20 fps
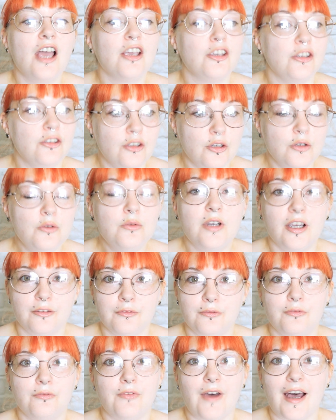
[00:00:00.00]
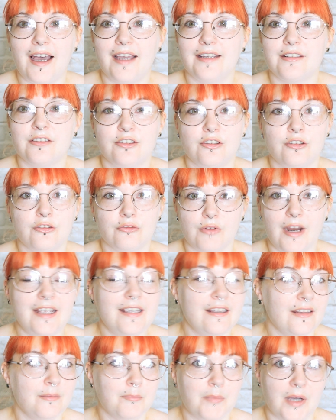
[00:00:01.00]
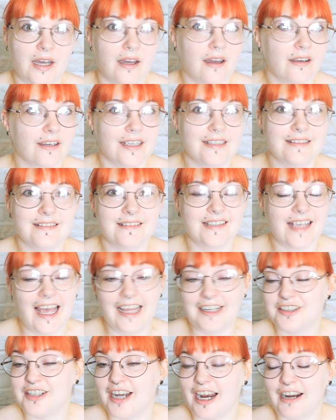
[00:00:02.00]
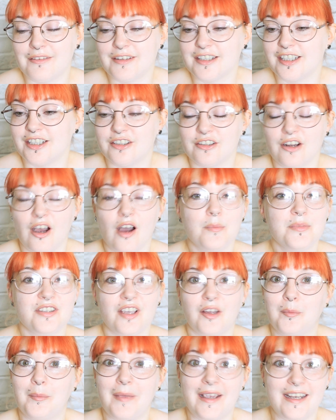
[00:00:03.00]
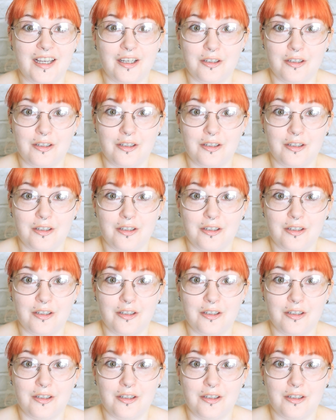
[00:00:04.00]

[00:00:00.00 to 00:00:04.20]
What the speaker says: You can find great bargains at charity shops and make